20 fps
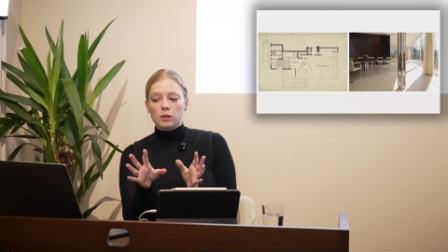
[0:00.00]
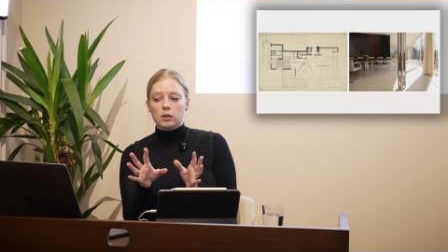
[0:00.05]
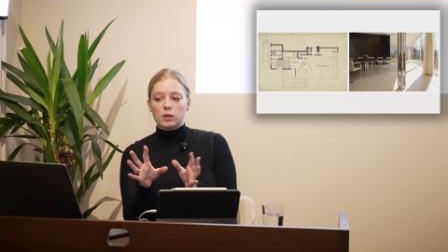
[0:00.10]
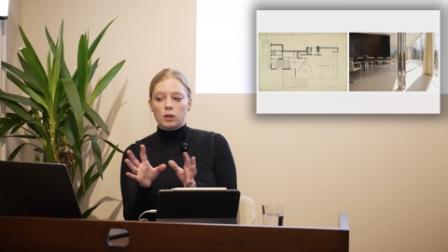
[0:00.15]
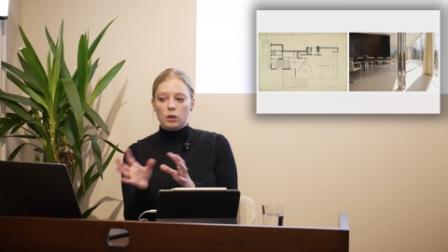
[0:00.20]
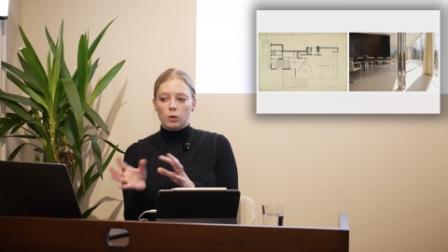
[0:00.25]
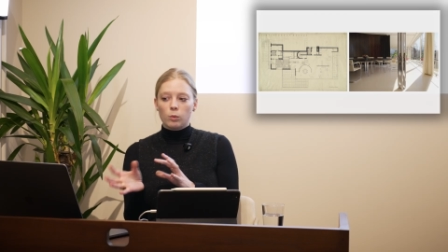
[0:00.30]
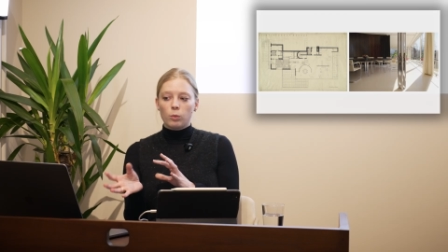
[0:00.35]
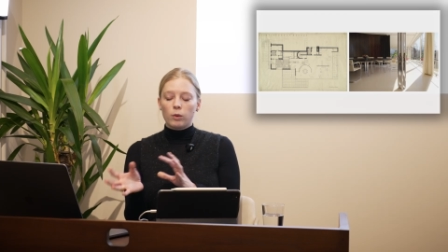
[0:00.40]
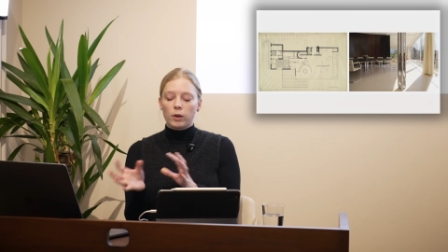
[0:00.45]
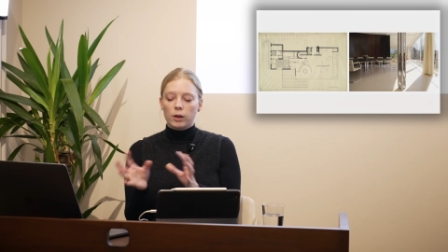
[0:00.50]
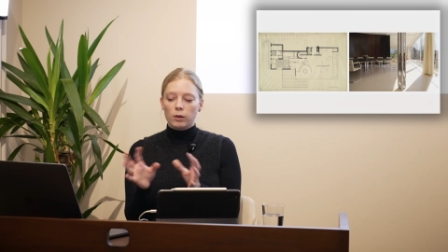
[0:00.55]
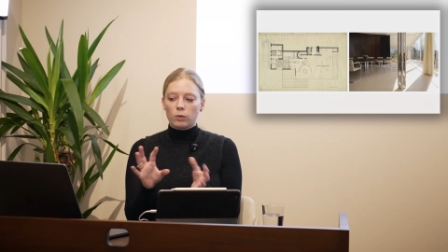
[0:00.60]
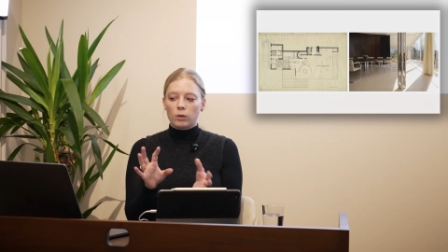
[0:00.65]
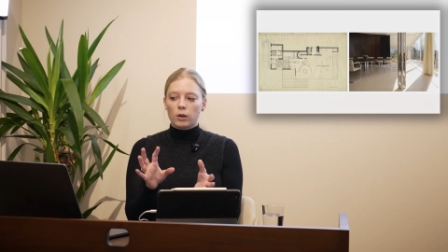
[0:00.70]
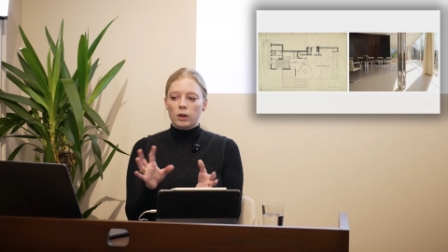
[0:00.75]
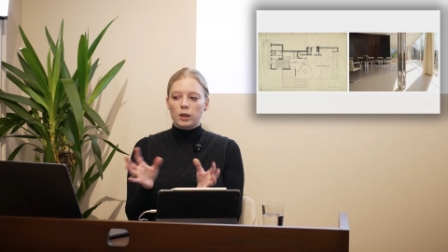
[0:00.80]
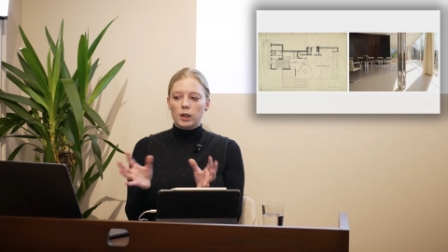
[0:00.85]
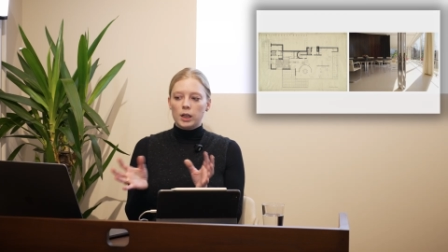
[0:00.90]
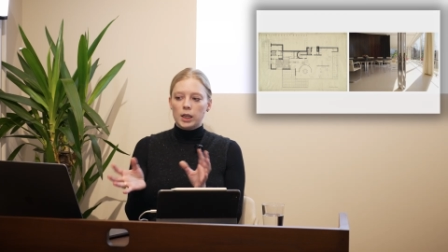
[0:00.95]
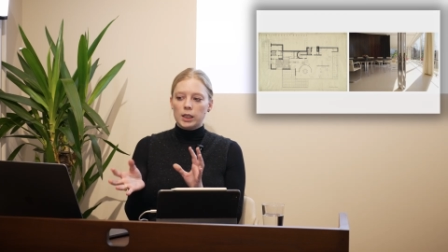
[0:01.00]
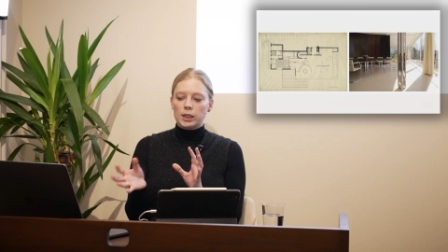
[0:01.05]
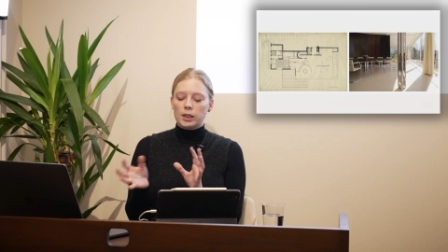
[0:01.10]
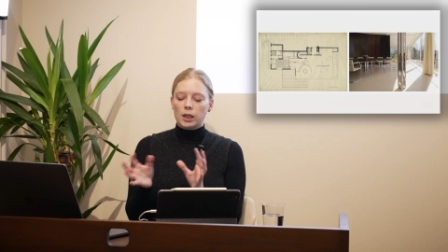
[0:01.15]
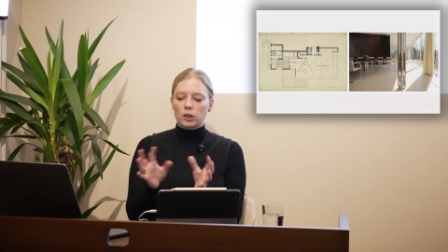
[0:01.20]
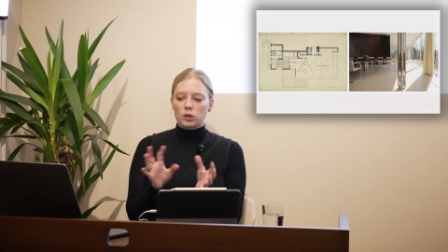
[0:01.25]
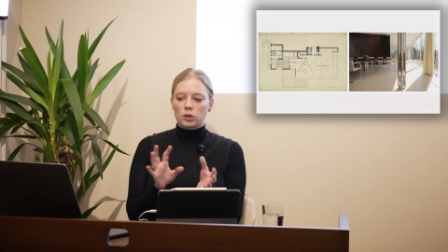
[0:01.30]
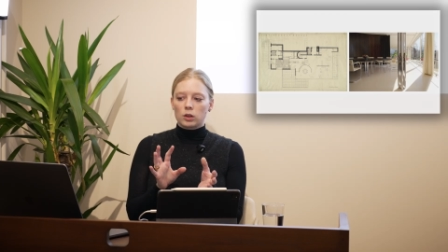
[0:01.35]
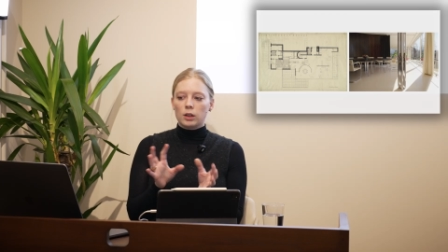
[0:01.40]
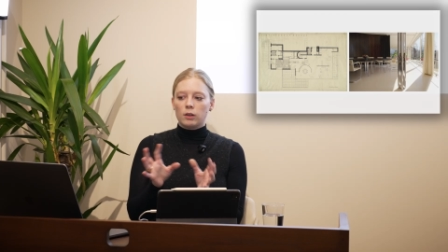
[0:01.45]
to the point where it's
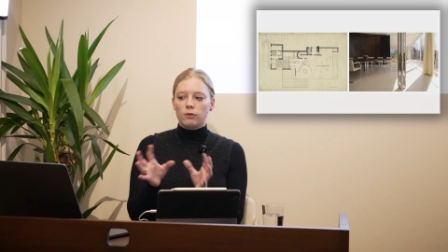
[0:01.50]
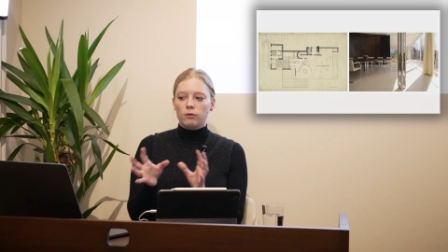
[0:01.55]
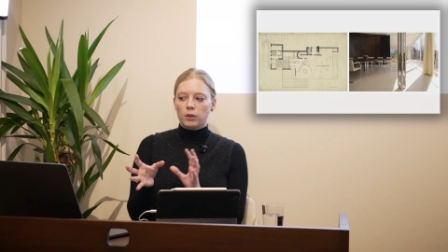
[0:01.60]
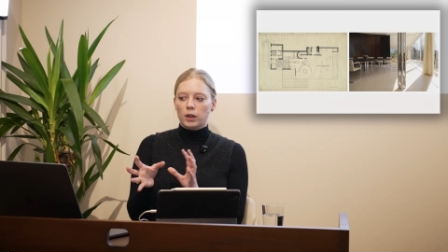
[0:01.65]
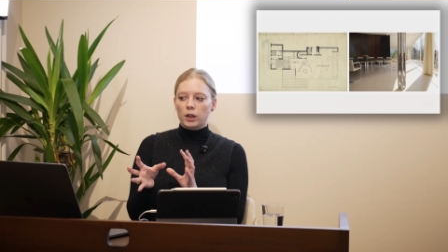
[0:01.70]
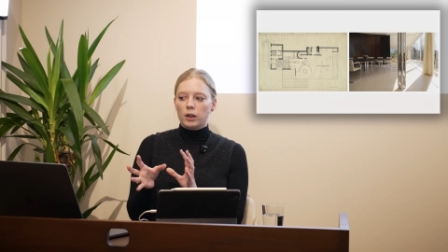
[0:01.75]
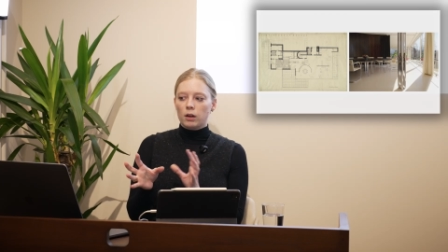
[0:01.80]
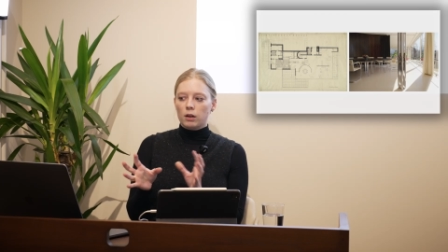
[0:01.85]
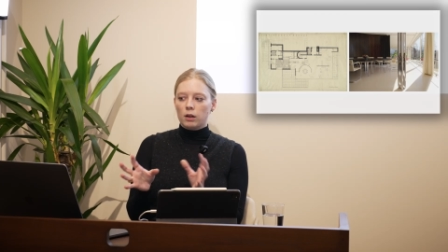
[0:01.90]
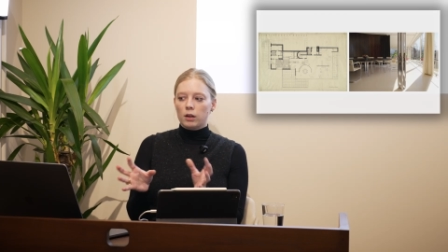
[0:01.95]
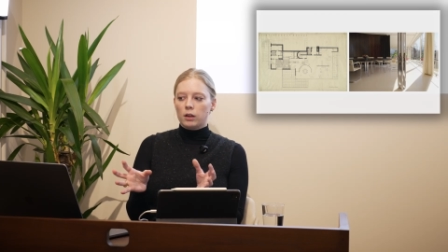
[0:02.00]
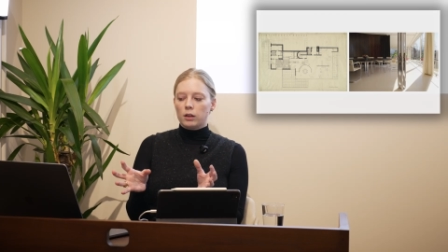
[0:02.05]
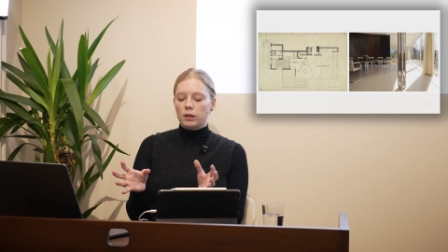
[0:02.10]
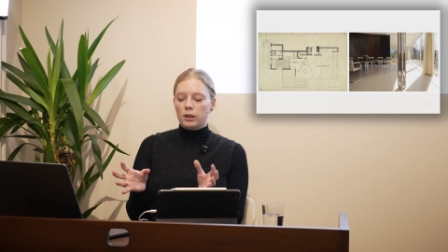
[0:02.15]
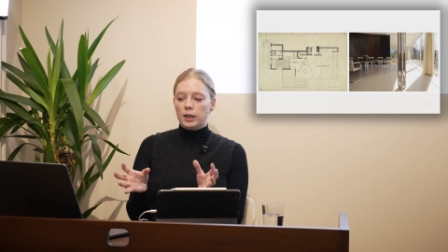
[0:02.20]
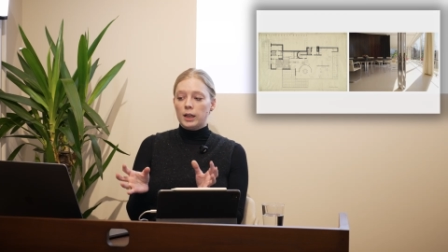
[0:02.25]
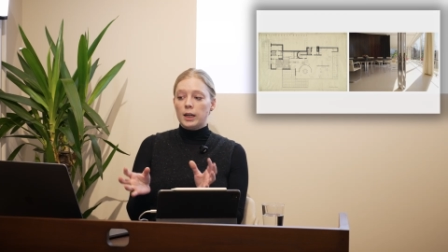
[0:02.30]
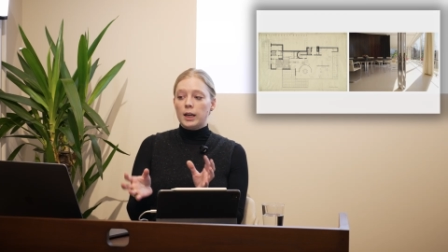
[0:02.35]
actually very hard